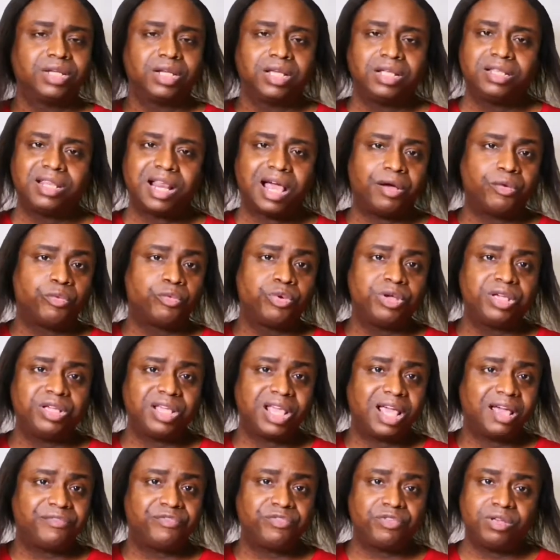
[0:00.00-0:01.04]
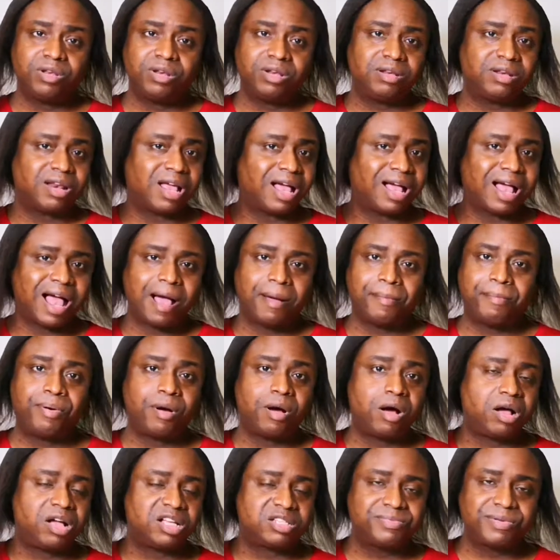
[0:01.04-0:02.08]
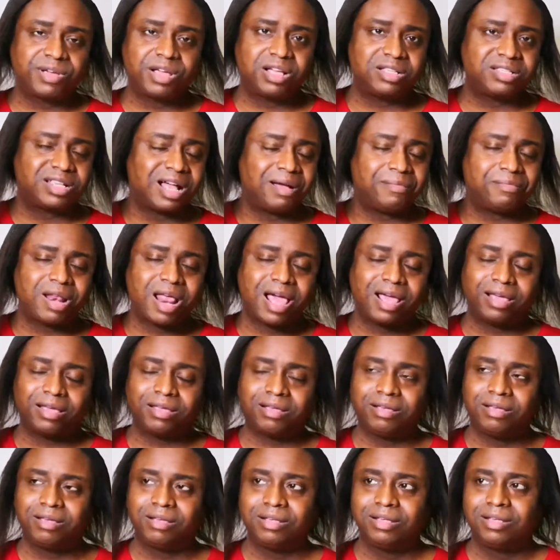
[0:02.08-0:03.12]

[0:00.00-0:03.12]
Now I paused because I'm like,